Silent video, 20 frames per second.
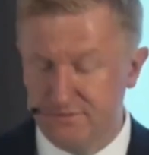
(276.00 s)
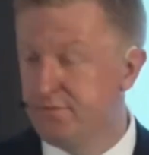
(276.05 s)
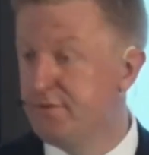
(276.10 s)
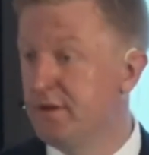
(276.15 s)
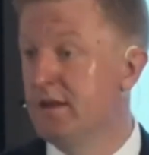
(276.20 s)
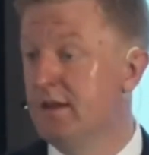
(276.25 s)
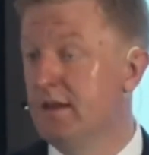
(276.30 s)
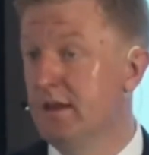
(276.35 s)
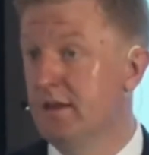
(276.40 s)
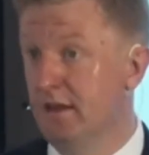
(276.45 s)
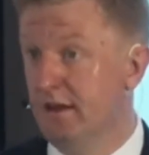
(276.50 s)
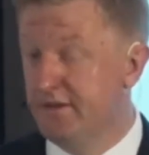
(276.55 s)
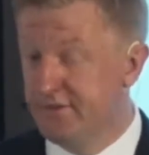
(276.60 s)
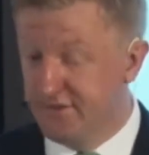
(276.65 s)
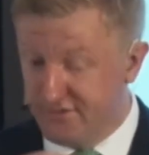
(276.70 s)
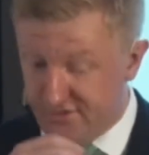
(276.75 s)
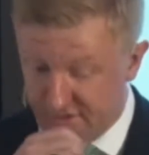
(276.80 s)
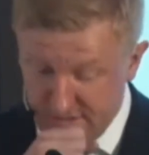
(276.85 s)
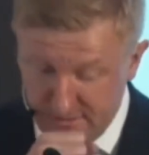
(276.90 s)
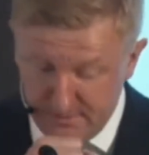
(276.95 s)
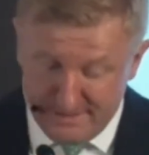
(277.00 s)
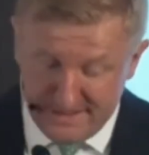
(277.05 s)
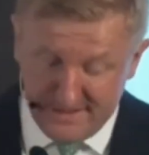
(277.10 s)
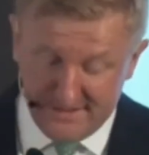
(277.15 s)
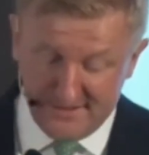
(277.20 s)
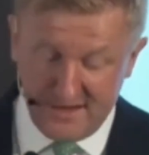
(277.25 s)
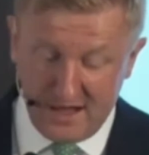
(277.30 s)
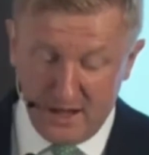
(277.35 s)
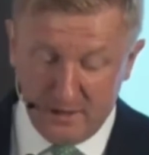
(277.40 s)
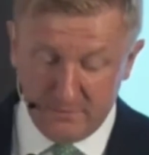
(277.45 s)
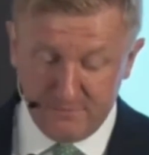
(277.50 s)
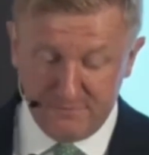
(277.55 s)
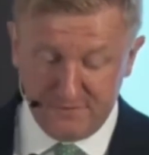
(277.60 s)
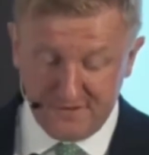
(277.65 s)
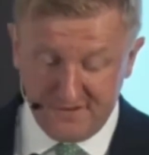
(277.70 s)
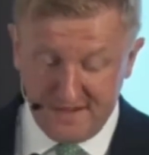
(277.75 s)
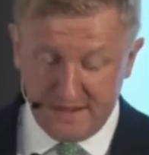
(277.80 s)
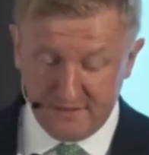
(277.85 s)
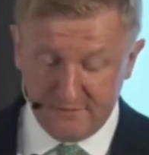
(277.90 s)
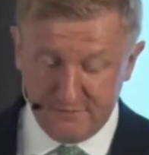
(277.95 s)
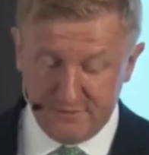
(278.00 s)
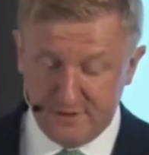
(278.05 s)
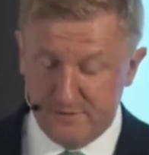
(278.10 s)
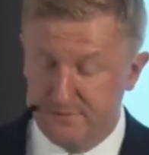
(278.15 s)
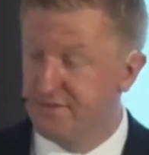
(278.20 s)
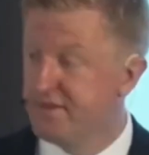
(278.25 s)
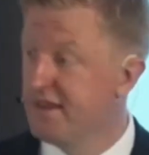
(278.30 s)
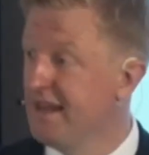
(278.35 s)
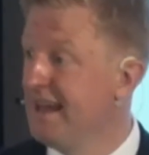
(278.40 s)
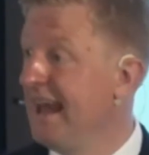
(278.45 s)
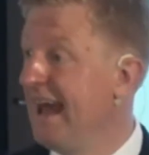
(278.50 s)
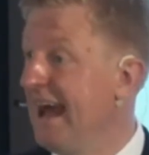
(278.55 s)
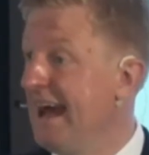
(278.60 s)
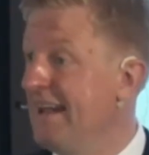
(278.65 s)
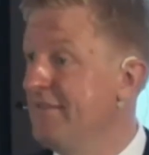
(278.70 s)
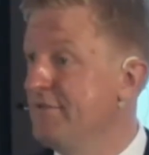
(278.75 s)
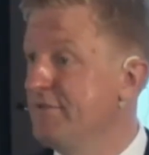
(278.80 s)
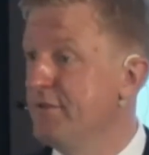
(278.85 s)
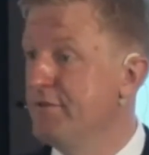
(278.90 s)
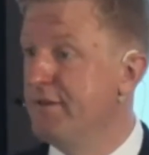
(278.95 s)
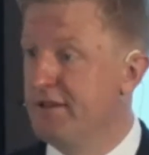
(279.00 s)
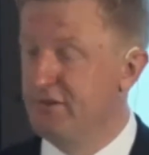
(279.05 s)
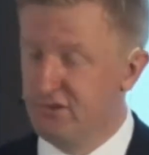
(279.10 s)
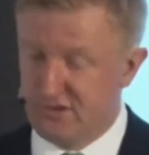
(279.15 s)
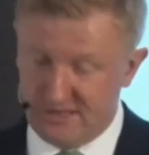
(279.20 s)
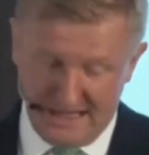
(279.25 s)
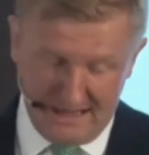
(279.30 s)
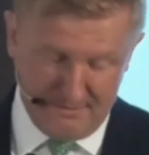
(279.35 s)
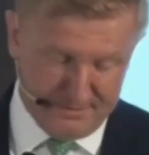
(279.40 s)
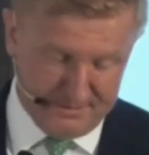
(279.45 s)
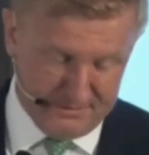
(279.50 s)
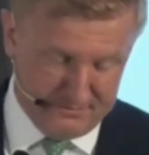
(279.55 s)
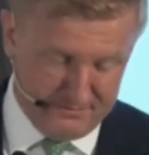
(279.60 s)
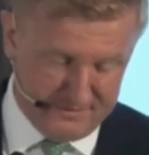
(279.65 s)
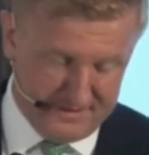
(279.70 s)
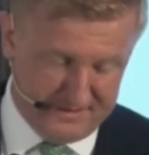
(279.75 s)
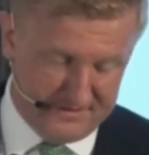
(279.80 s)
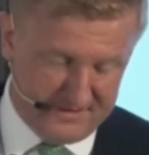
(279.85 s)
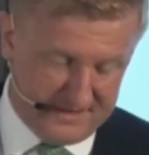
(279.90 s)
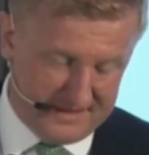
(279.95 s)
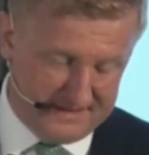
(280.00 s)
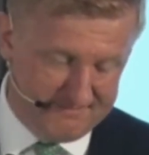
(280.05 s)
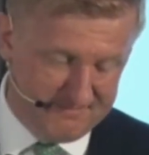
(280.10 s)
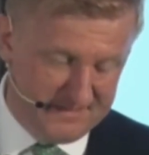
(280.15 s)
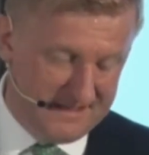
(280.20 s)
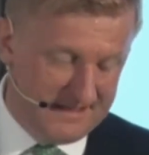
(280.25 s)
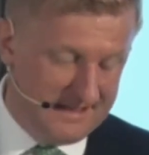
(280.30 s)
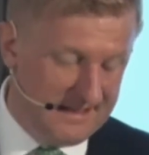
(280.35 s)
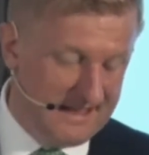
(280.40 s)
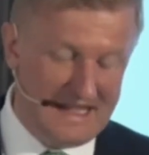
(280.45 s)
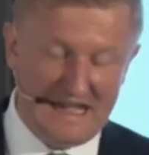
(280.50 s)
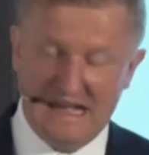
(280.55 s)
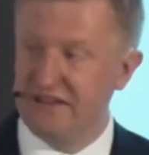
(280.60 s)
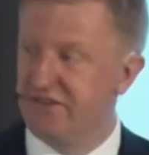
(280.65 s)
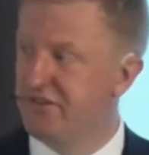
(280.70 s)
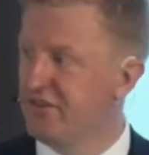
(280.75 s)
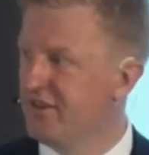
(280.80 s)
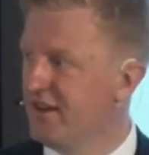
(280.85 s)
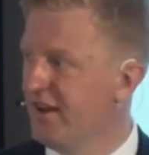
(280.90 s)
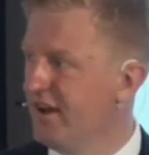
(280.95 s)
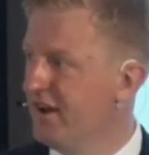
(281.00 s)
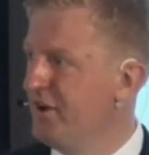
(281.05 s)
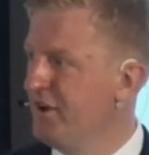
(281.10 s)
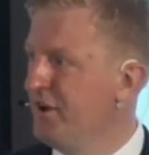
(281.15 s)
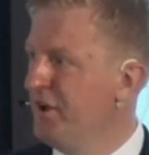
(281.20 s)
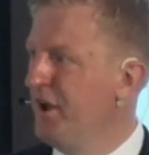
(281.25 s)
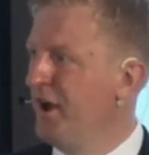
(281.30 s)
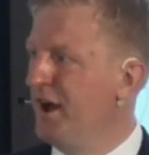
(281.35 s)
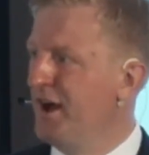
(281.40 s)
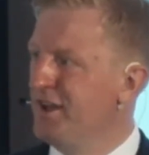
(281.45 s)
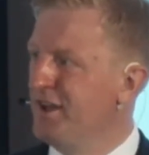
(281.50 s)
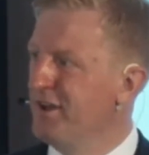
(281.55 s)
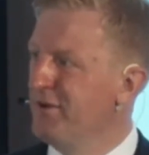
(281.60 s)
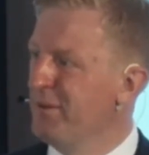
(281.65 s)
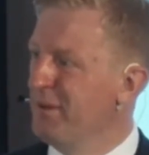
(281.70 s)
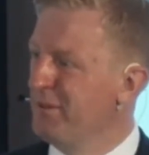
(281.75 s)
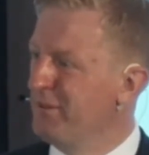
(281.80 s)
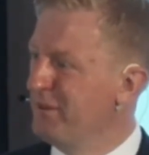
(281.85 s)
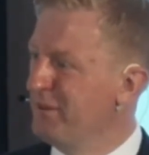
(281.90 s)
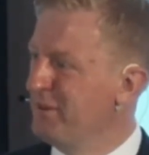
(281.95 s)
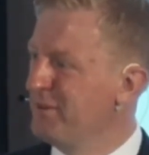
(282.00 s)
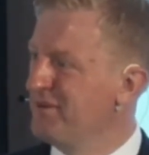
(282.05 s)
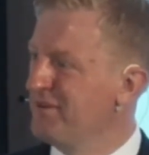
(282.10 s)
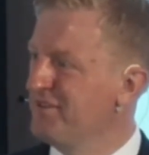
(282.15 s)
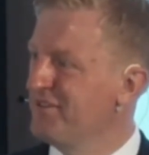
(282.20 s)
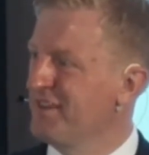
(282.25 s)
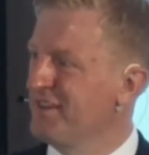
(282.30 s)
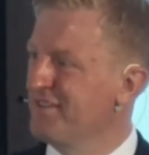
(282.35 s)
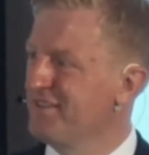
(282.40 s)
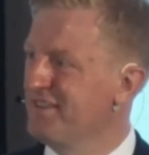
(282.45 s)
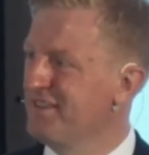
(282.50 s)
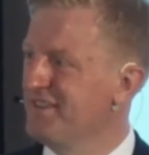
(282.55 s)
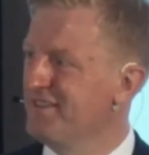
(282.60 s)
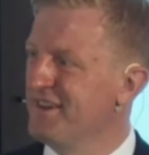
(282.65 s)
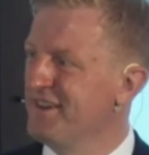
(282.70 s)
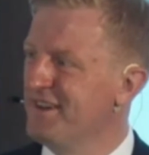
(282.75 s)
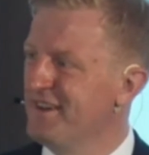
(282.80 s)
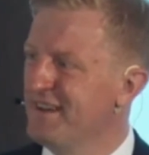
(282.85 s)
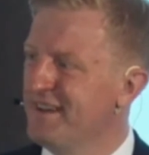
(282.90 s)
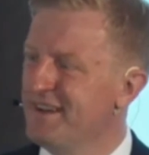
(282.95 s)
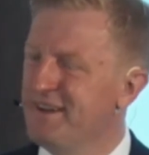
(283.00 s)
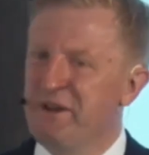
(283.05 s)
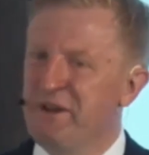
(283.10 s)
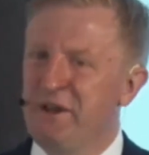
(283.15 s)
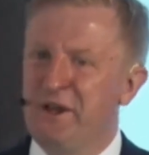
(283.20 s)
the biggest hub for tech firms and for venture capital funding. And I know we were discussing this earlier.